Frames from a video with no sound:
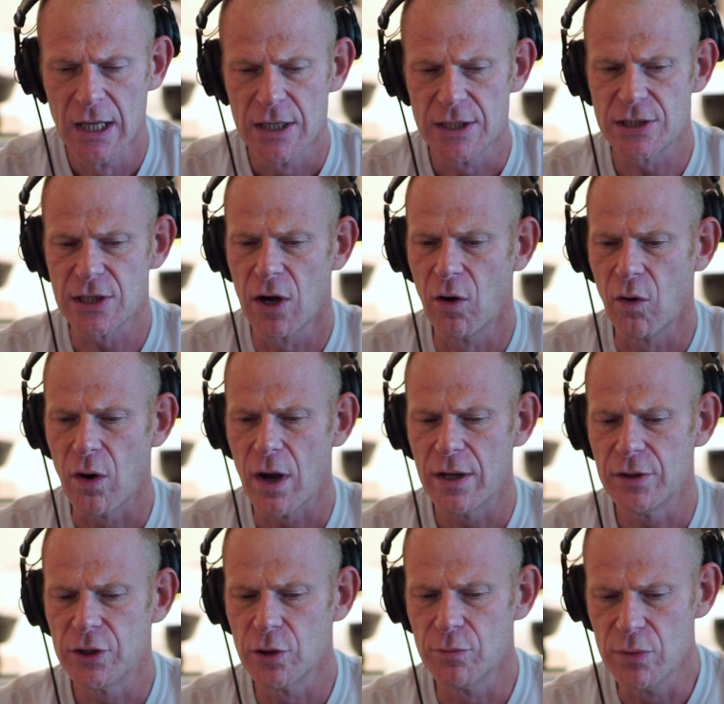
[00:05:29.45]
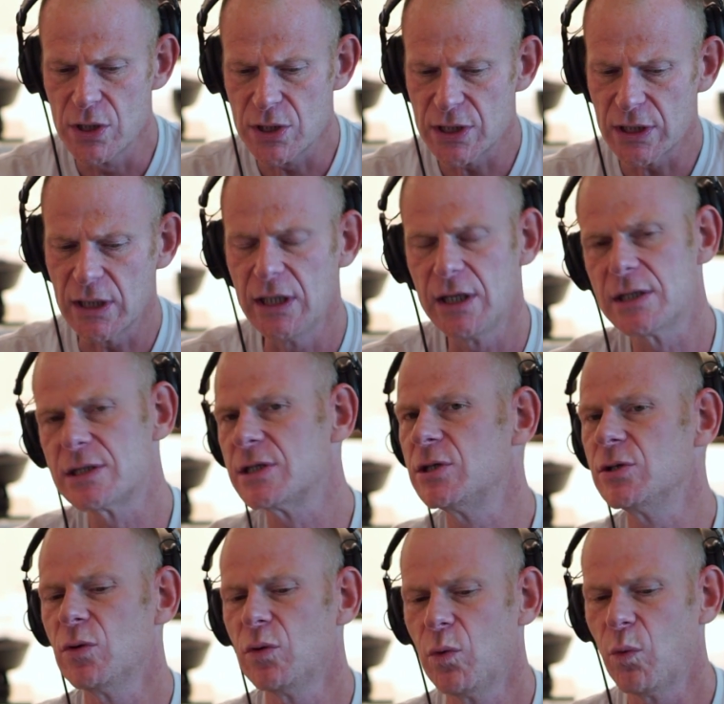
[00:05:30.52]
So the music needed to
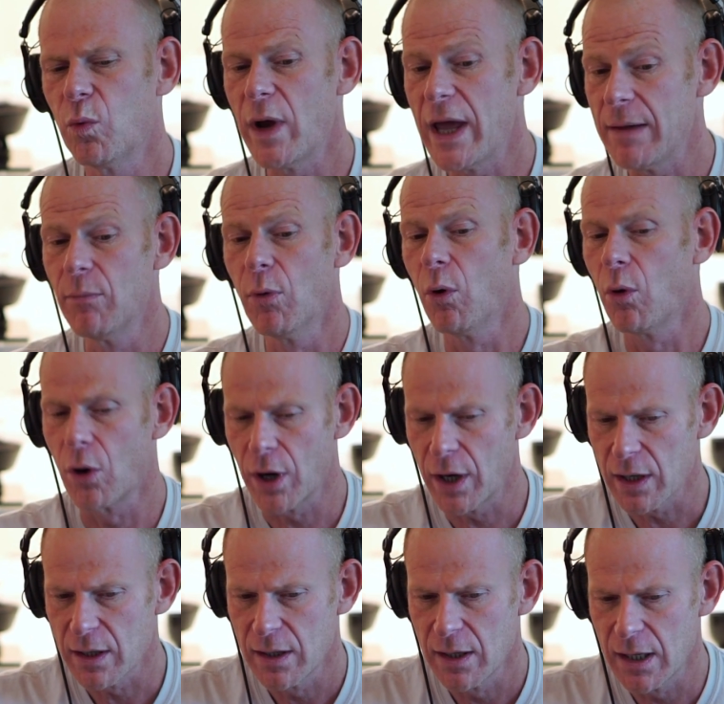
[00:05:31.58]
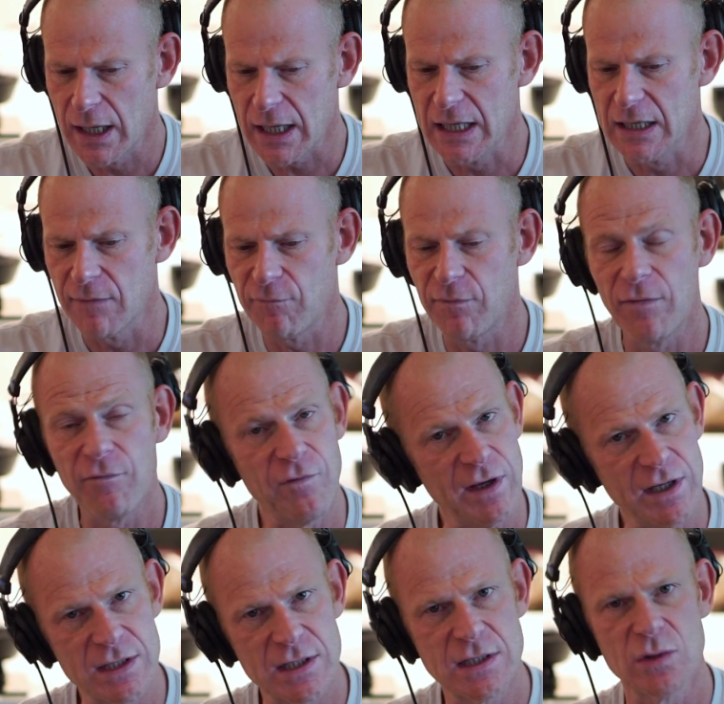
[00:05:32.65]
do way more in the
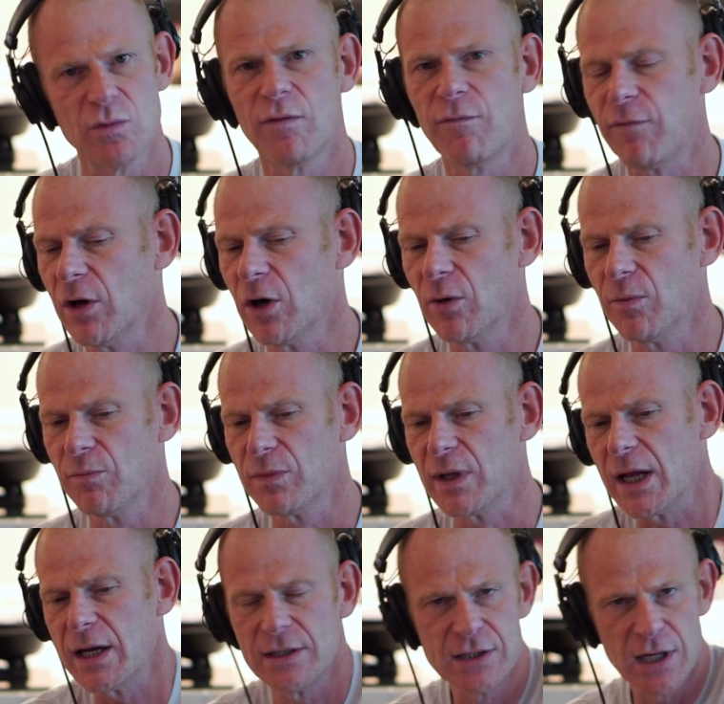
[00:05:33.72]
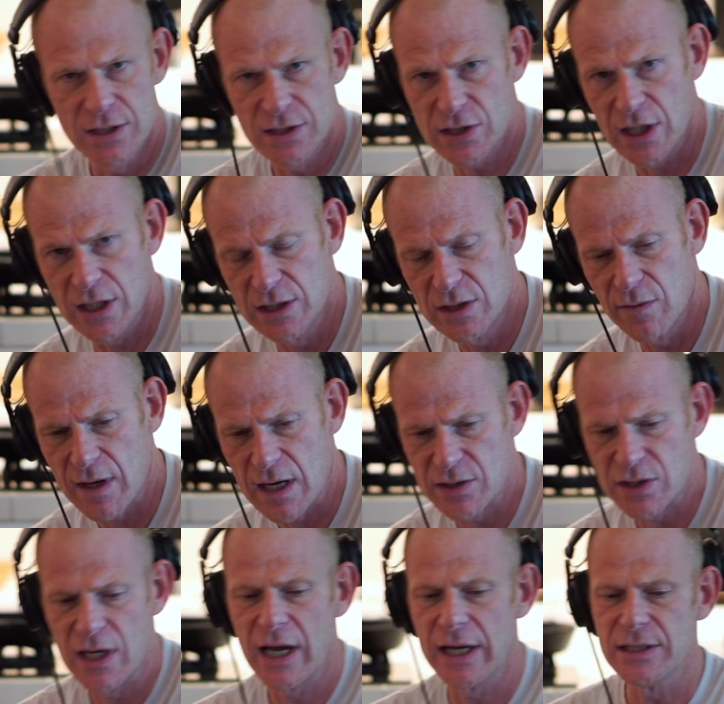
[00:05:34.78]
50s to a film than it does in
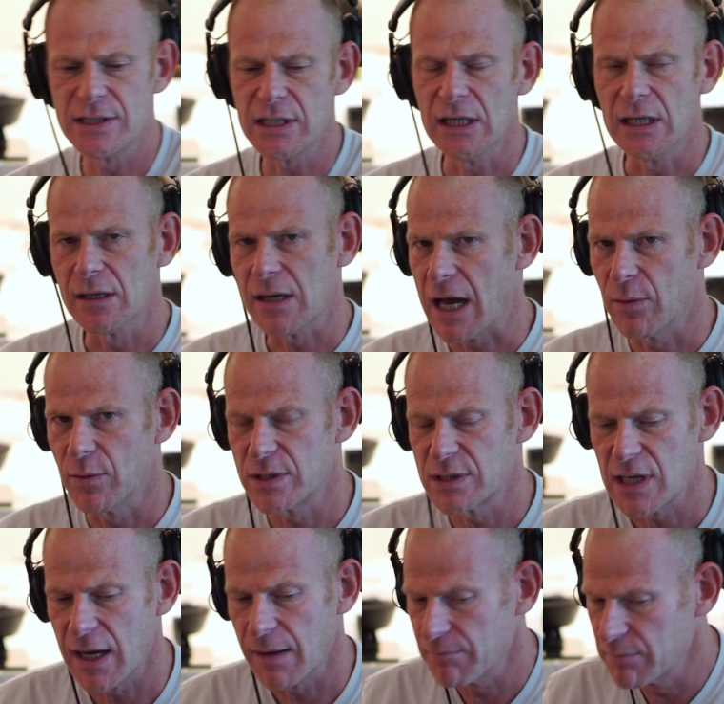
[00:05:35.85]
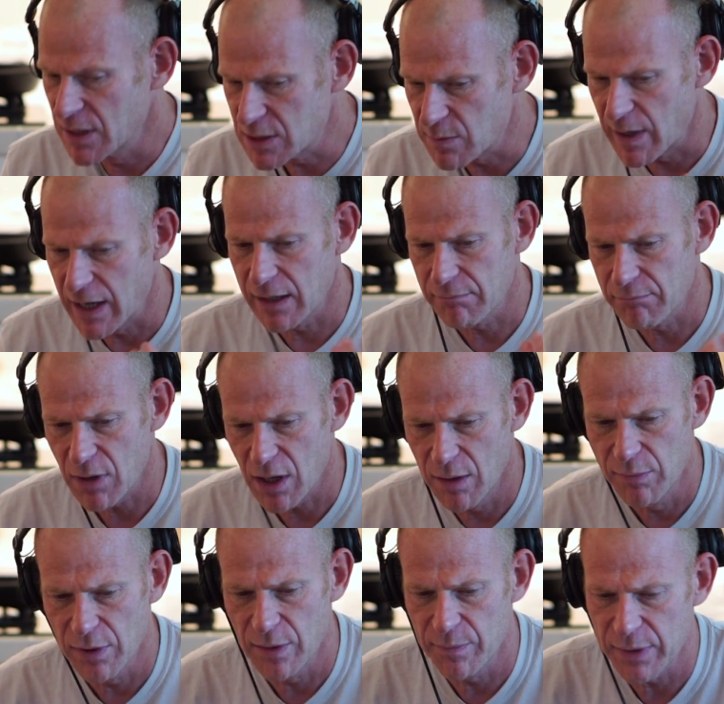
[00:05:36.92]
2019, I would say. It's my
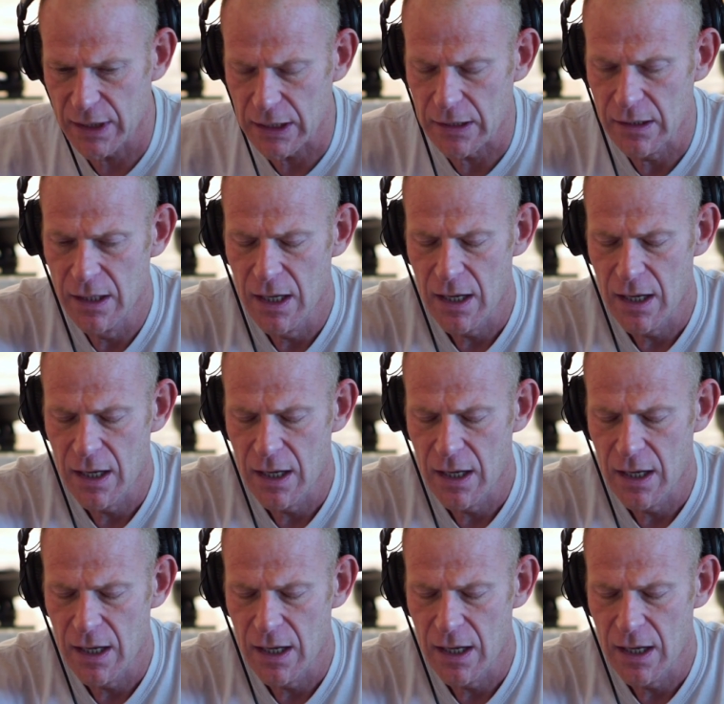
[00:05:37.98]
humble opinion.